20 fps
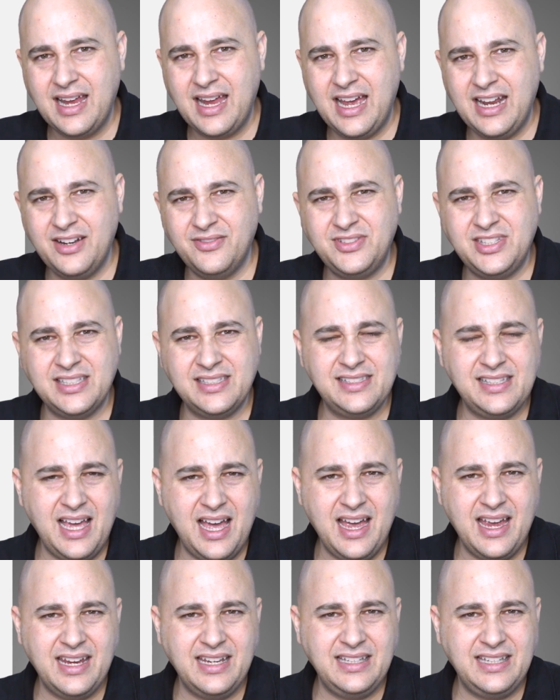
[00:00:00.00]
kind of
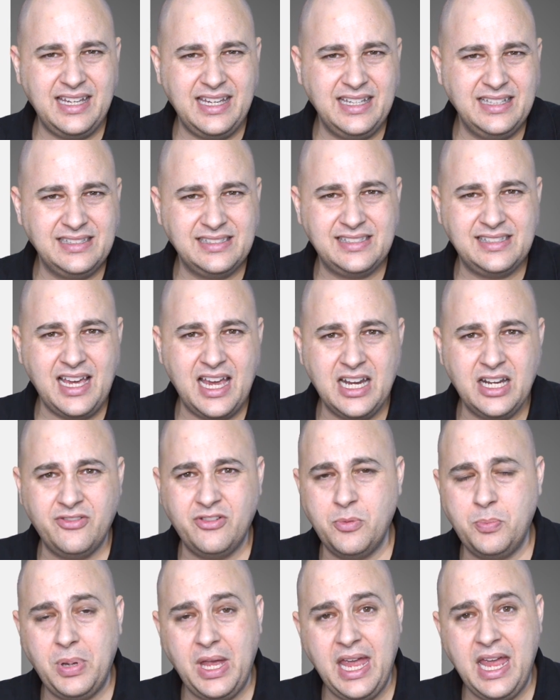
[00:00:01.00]
designed inside
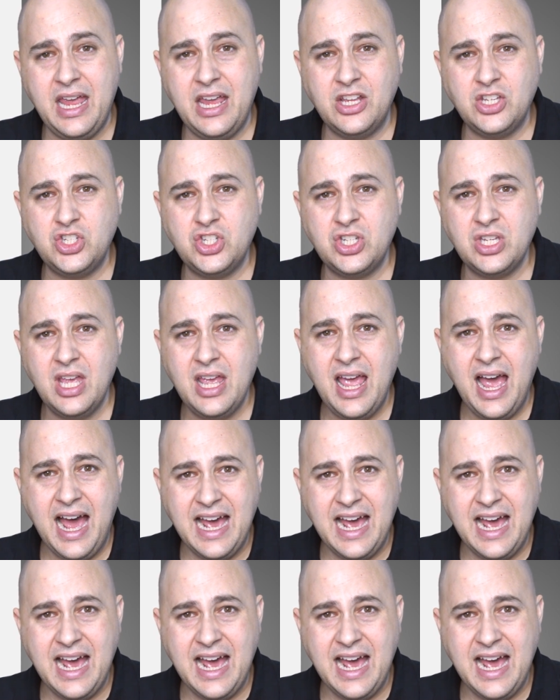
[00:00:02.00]
of a page.